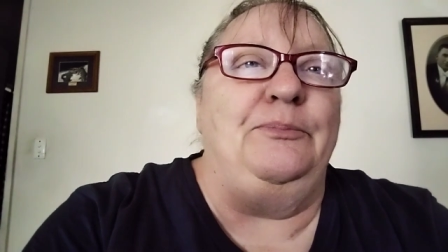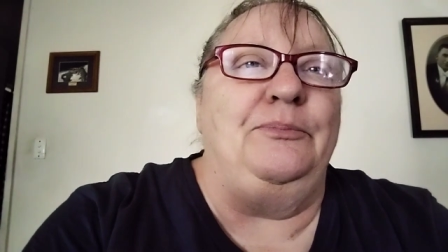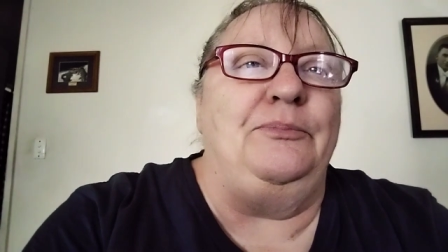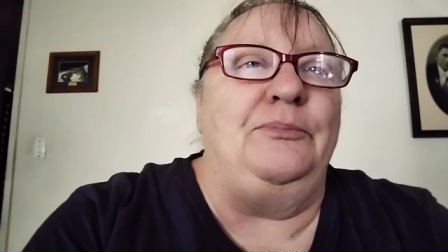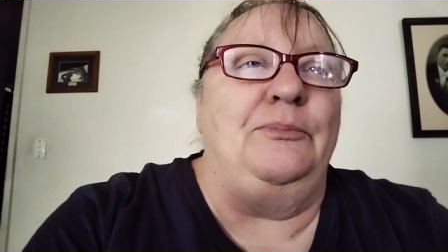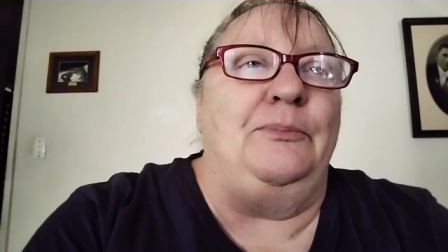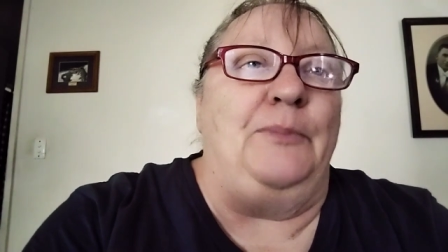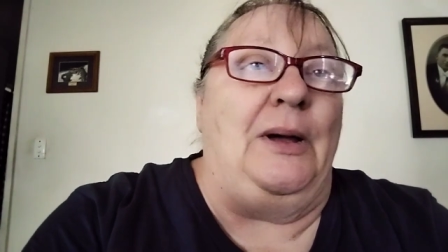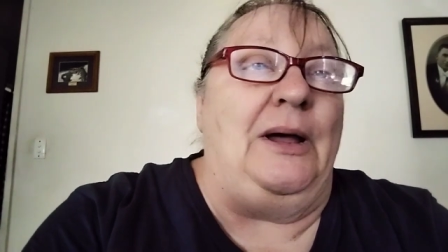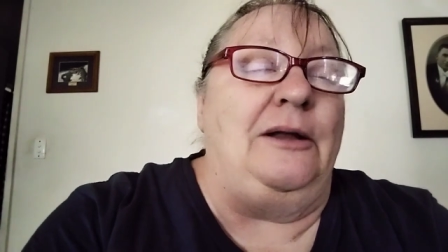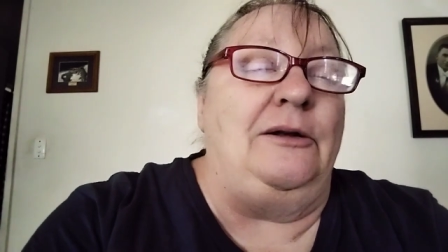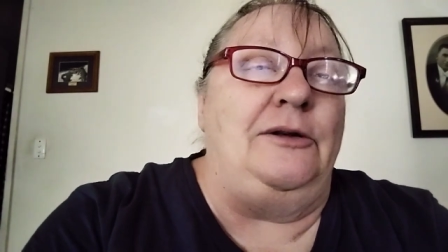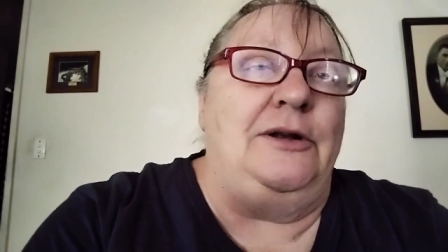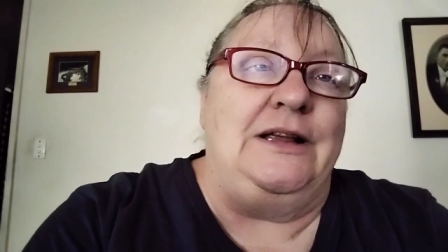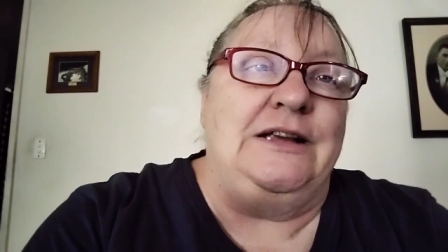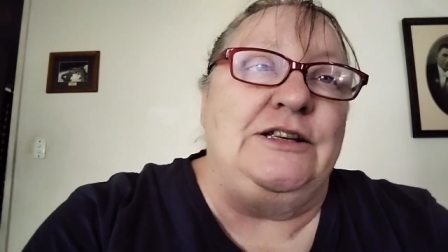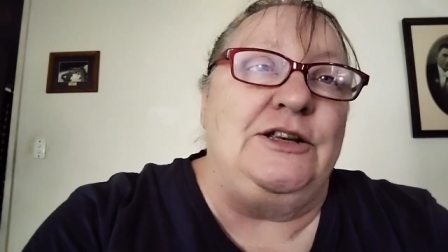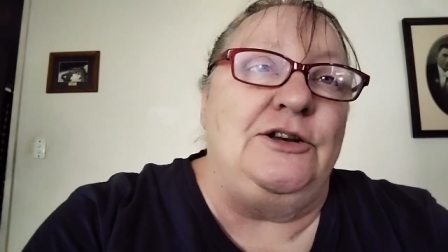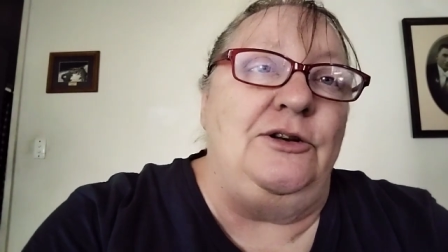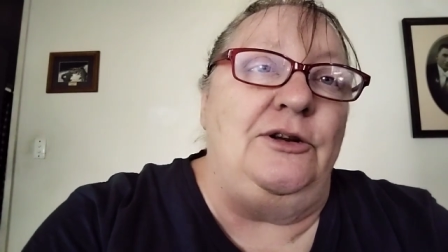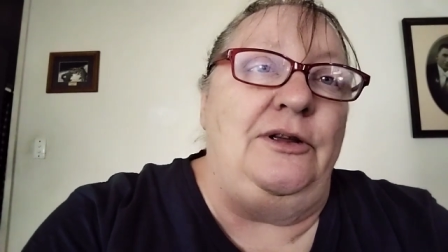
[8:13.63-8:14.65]
But
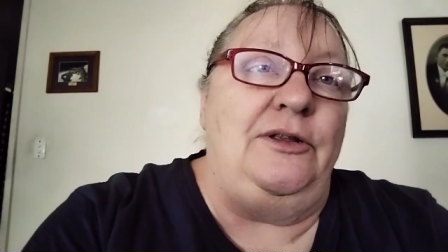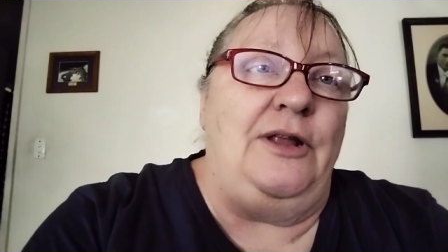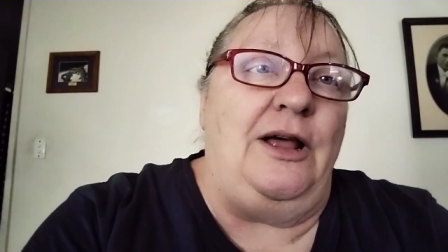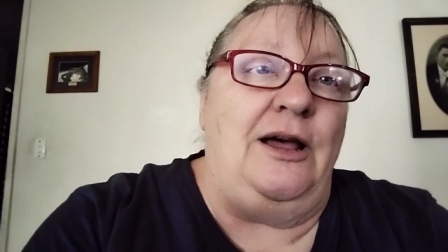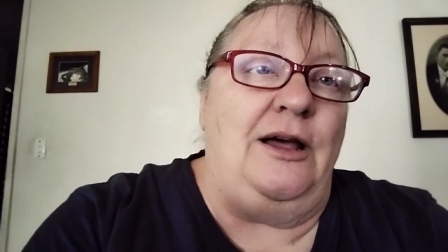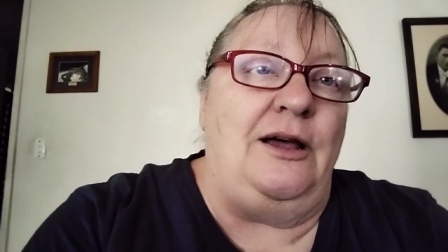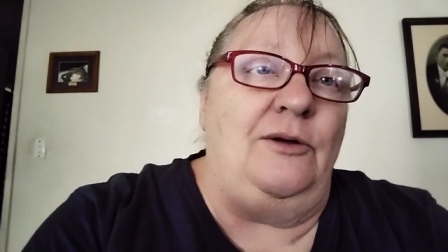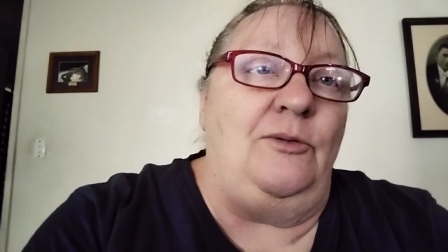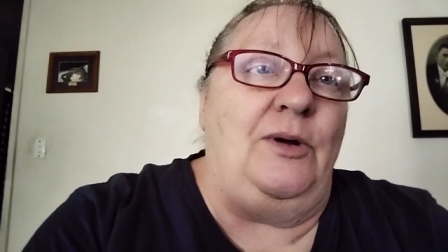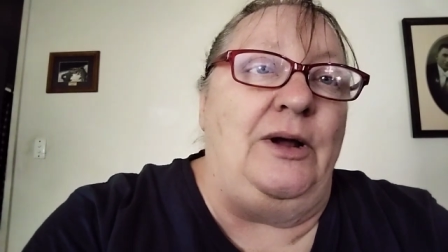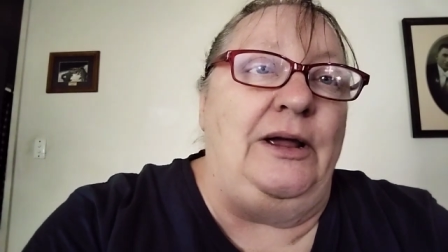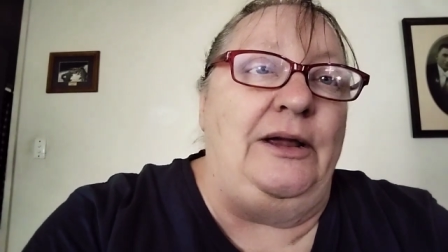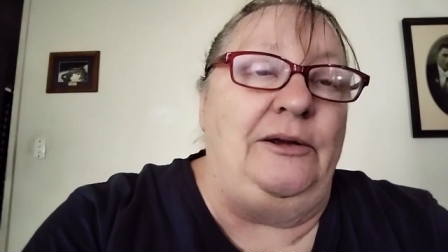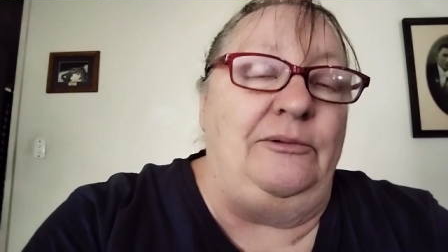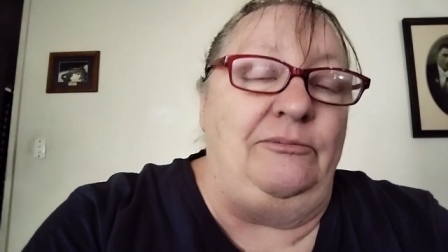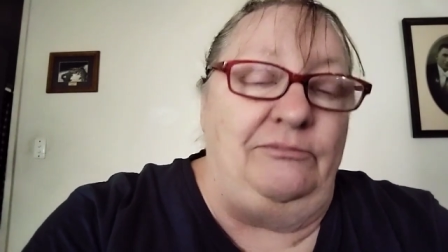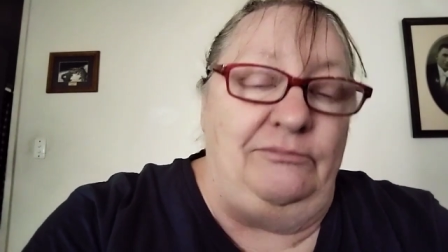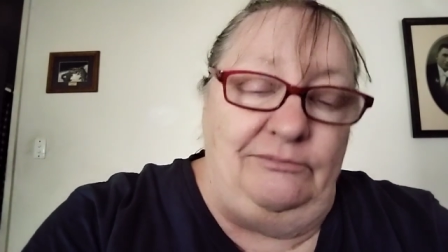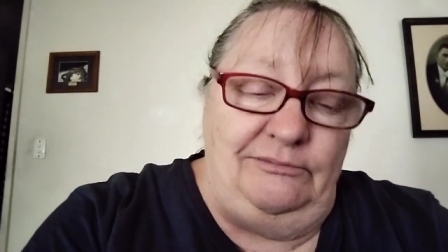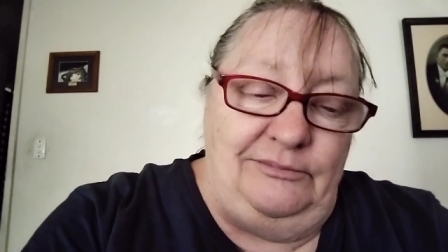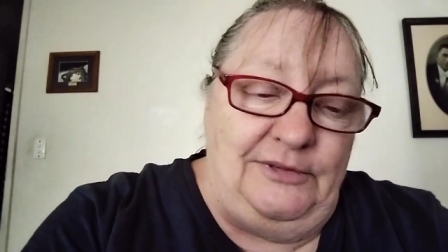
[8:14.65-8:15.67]
lesson learned the hard way.
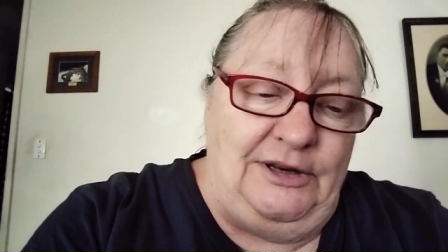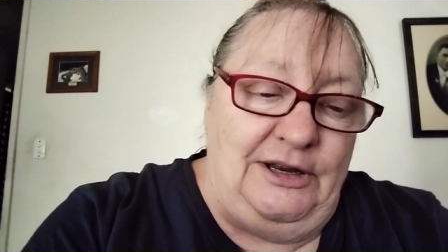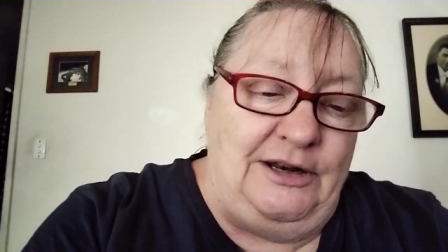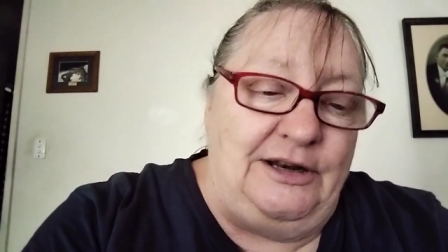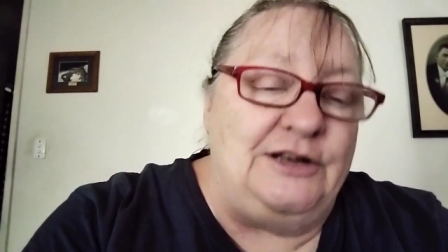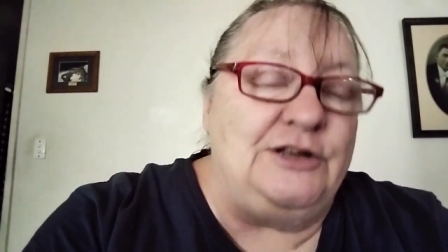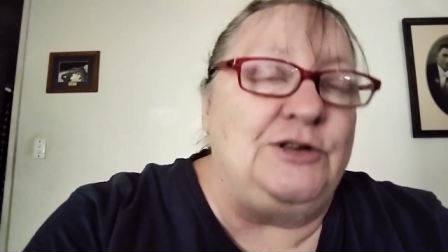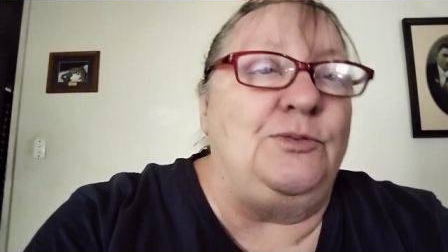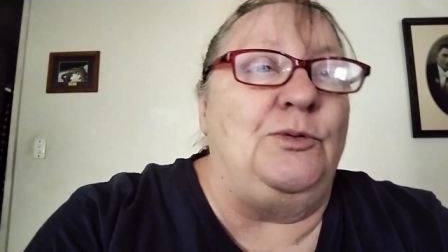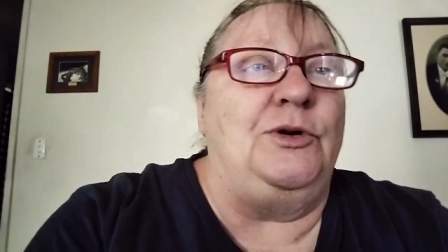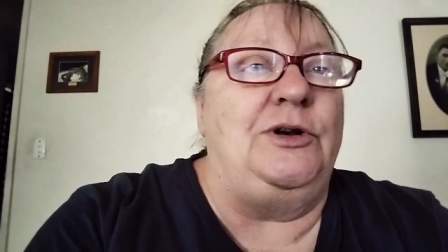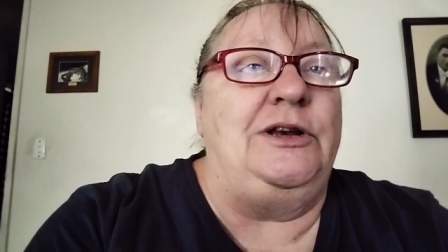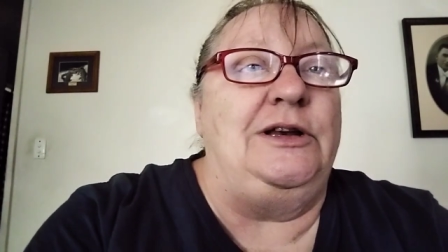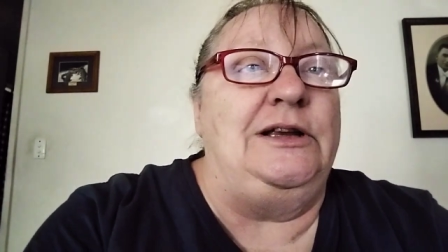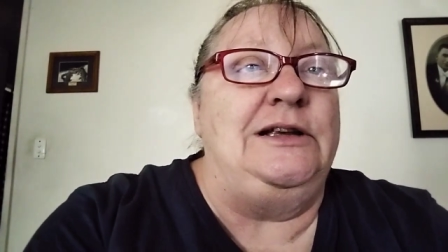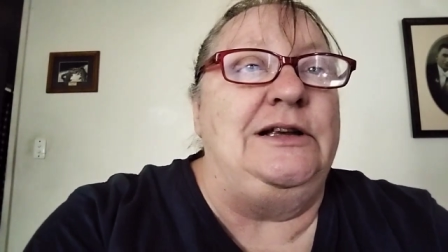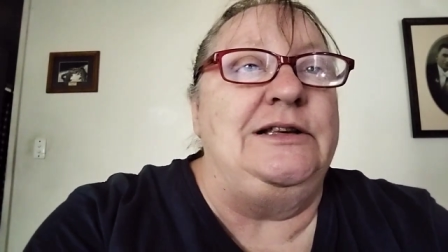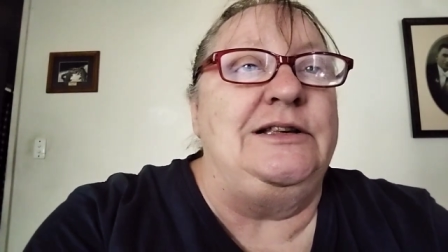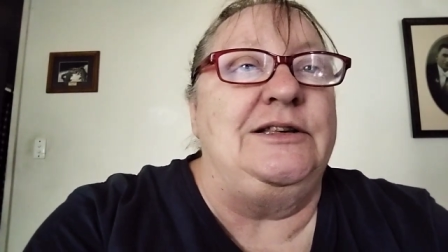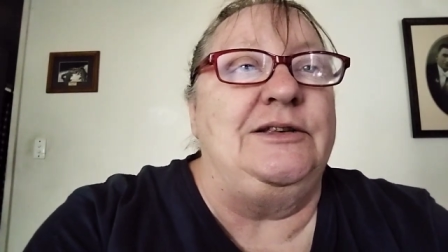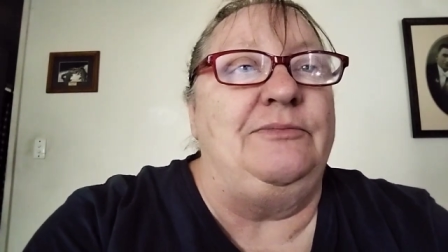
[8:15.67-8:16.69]
It is what it
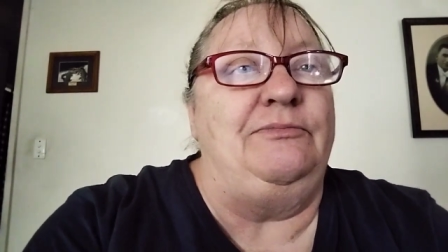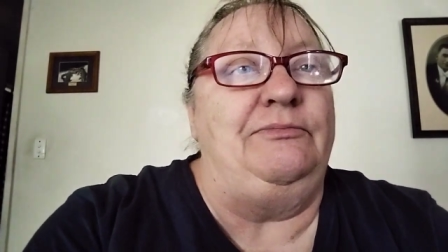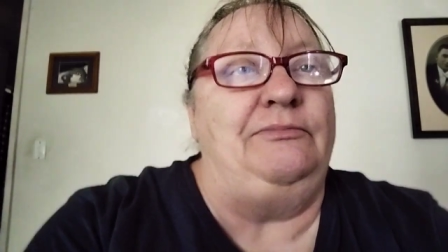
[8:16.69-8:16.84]
is.